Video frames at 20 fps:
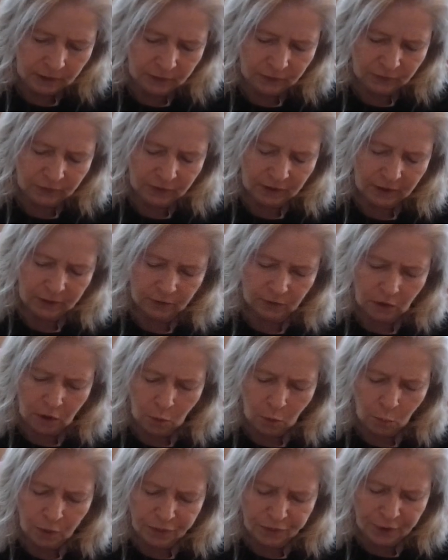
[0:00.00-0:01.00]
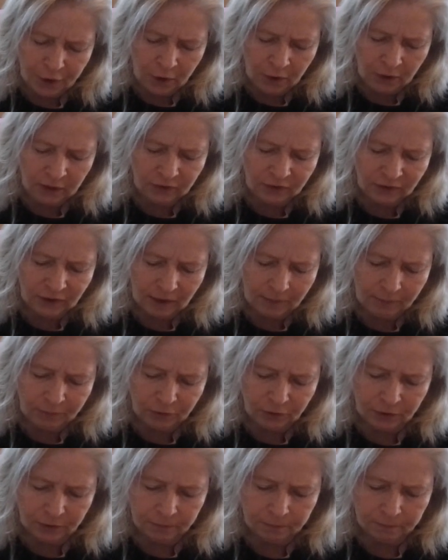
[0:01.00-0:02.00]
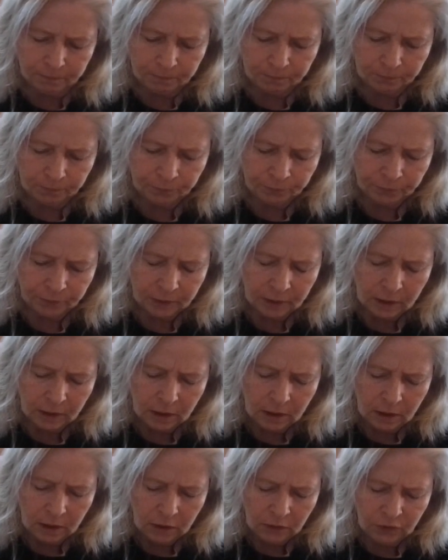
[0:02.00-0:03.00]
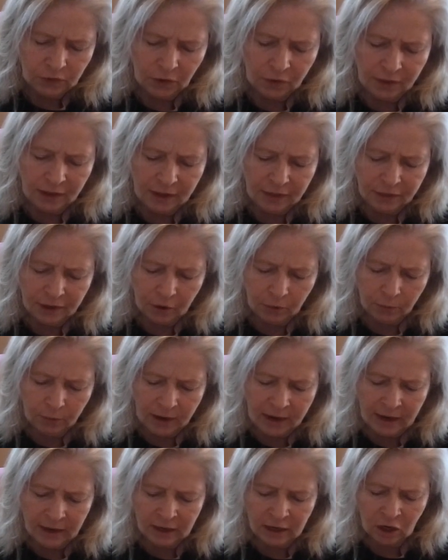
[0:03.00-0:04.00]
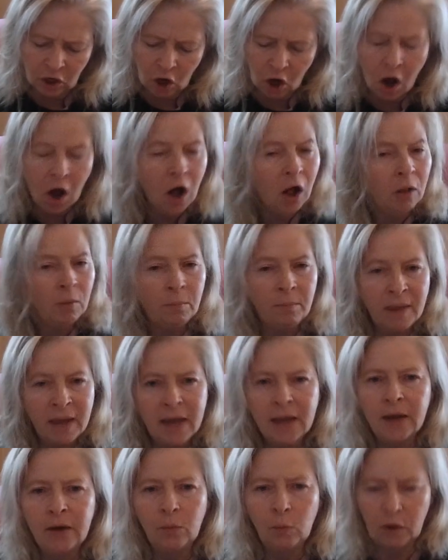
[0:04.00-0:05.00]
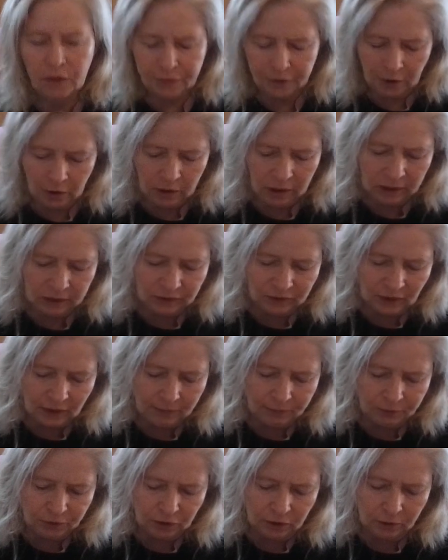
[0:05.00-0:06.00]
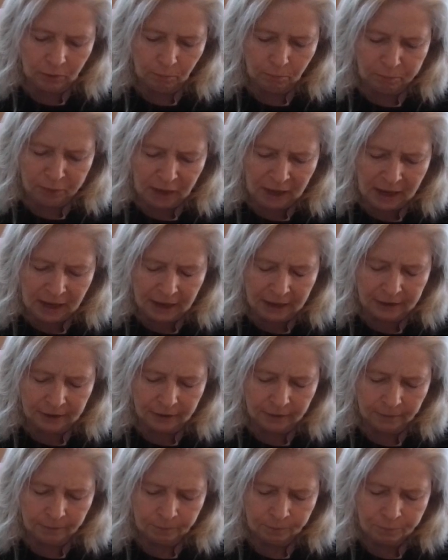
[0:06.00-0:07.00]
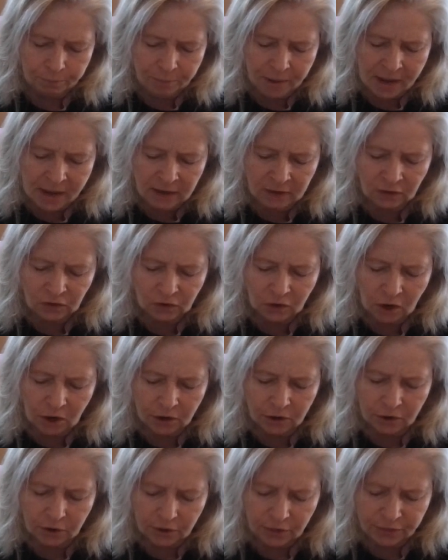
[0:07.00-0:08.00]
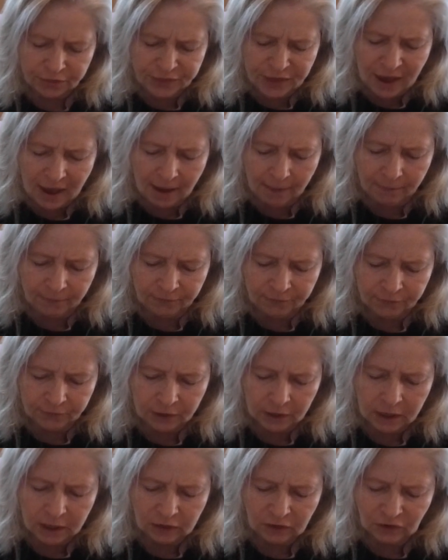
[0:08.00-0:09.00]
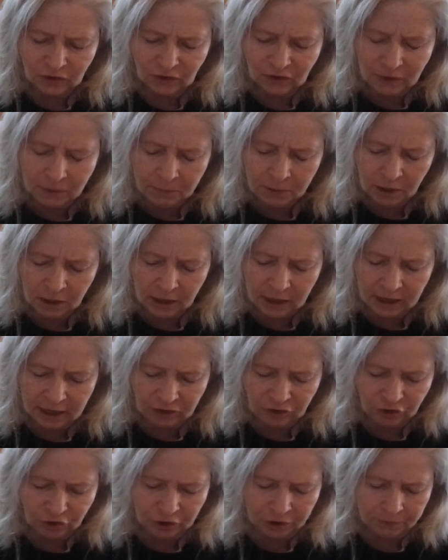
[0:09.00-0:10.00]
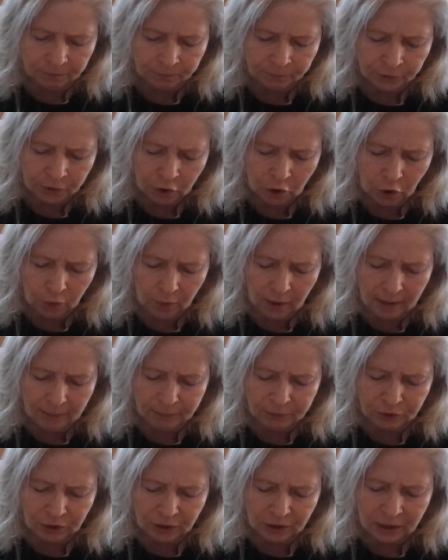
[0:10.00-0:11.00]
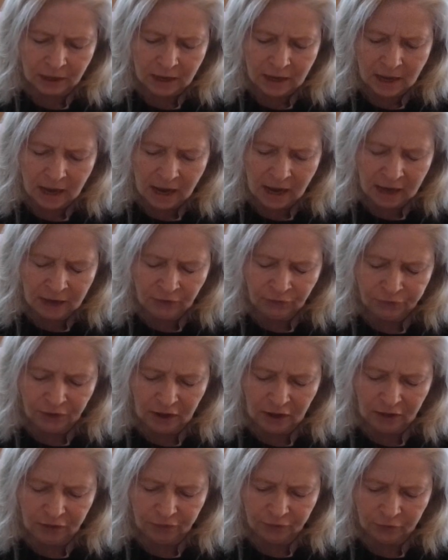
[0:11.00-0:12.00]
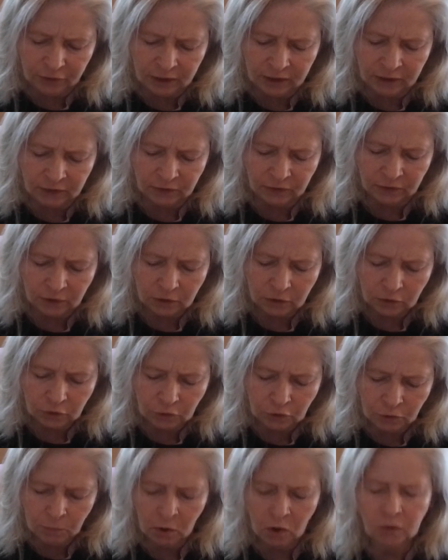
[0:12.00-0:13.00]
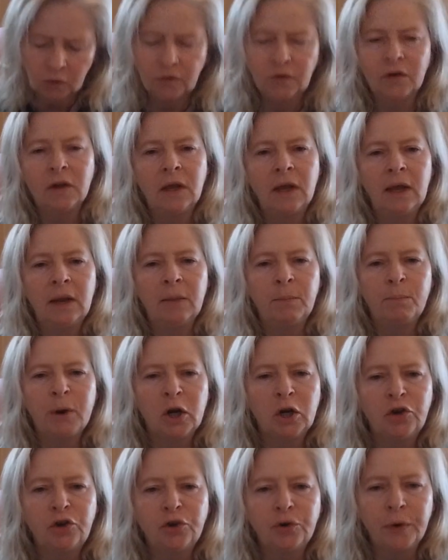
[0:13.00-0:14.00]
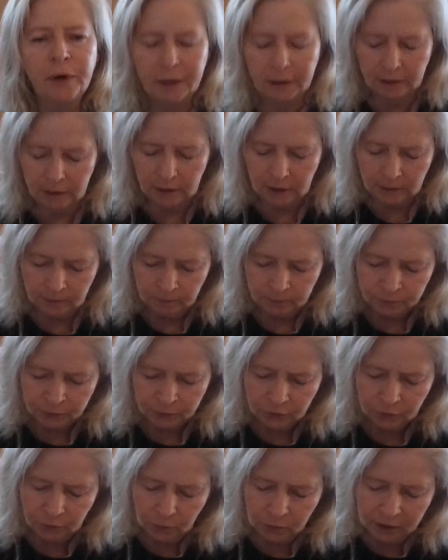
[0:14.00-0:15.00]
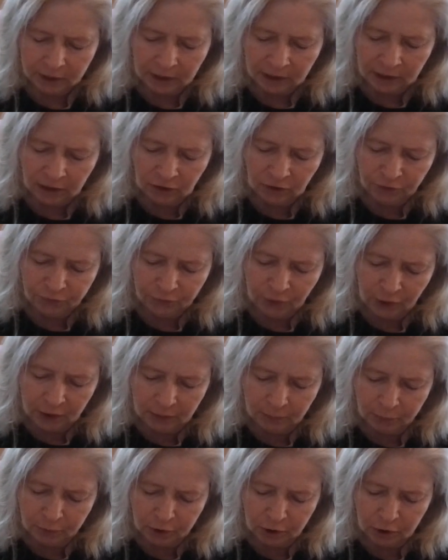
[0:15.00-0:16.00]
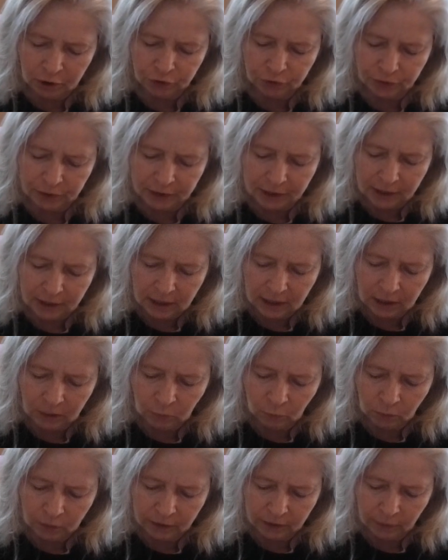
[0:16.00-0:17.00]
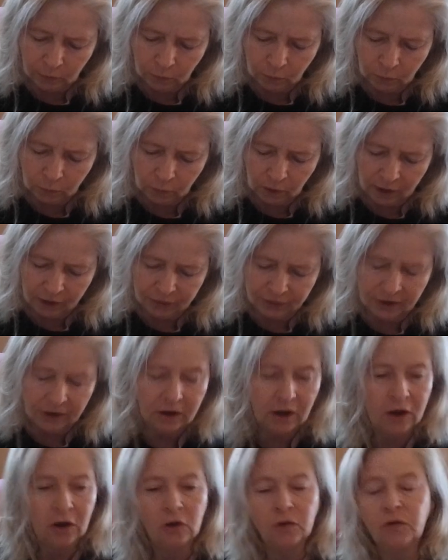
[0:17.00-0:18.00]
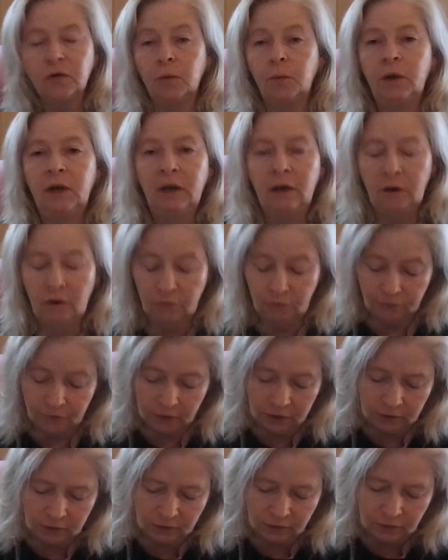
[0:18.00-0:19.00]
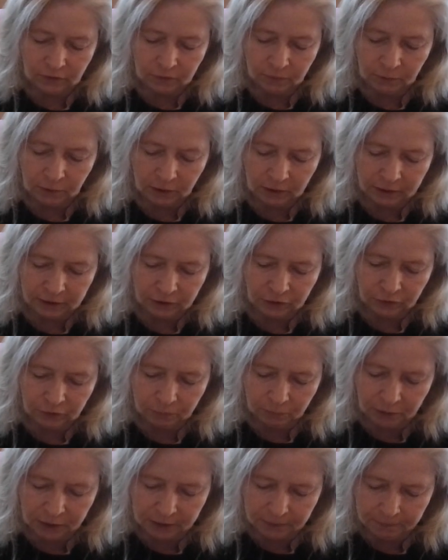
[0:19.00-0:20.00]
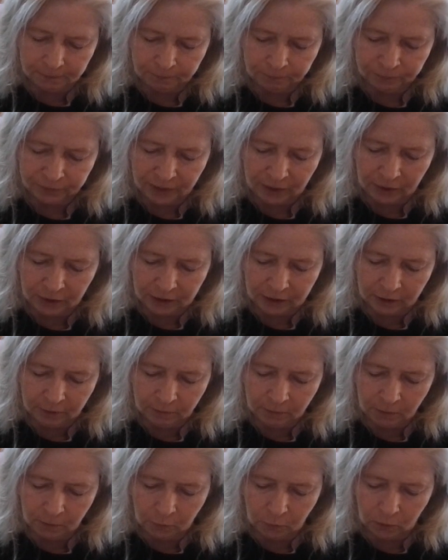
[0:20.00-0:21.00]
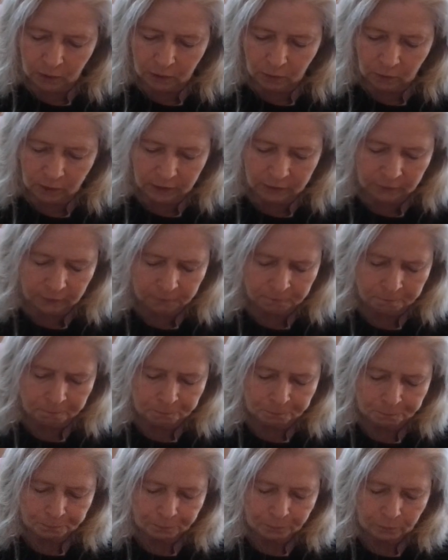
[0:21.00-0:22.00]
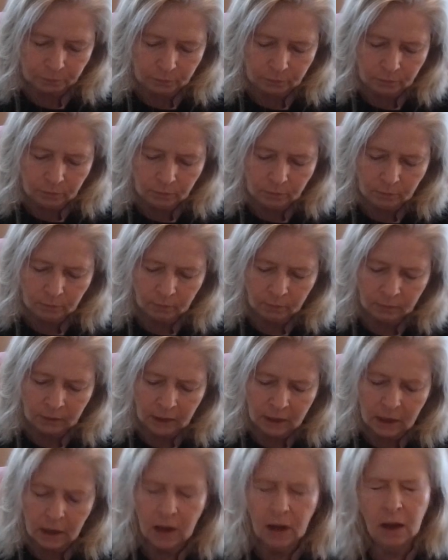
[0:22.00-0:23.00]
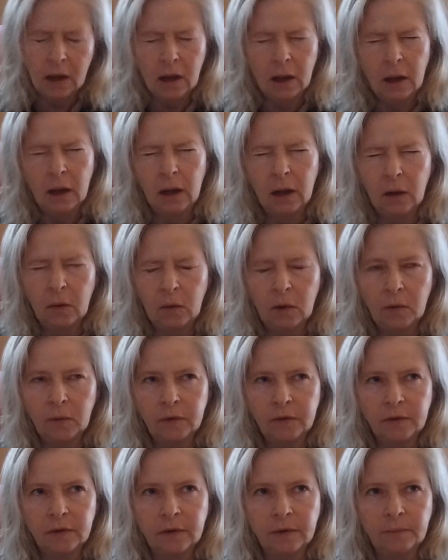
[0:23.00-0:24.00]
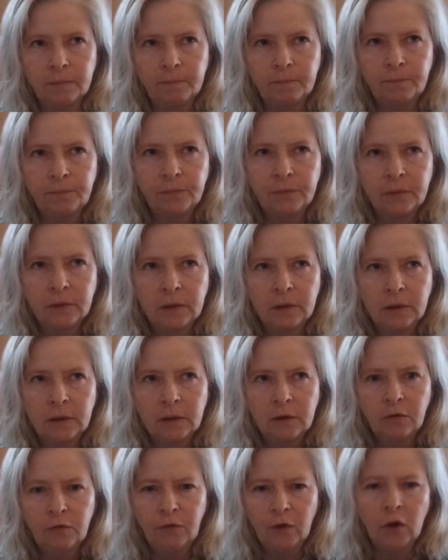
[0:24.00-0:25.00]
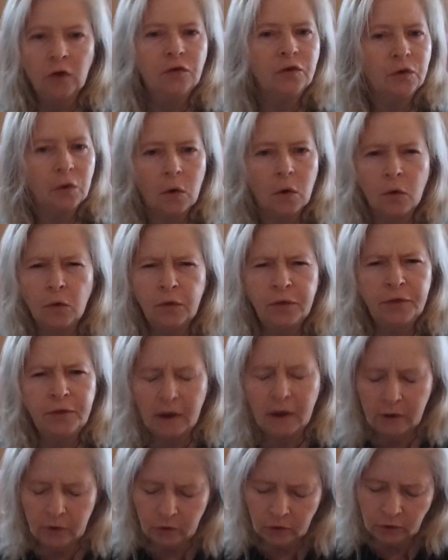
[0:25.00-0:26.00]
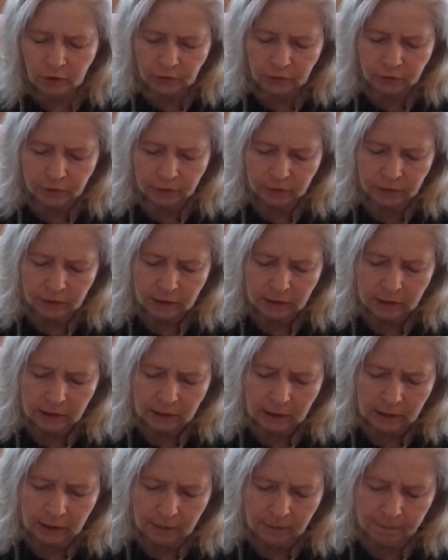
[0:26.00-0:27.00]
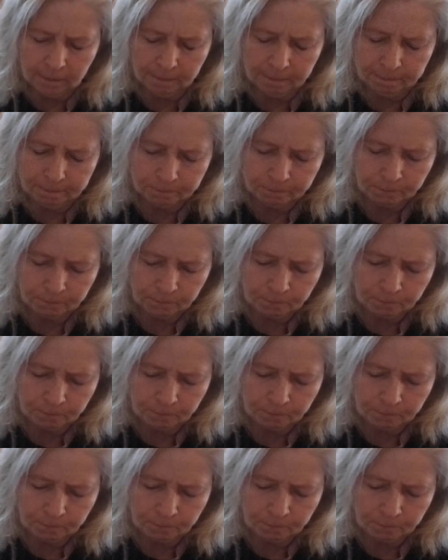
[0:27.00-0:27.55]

It says, without exception, so that there reigned in all men, without exception, blood, manslaughter, theft, dissimulation, corruption, unfaithfulness, tumults, and perjury. So we're going to define perjury, and we, I think I also went in to find dissimulation, but now I can't remember what it was. Uh, what was it? False oath takers. Um,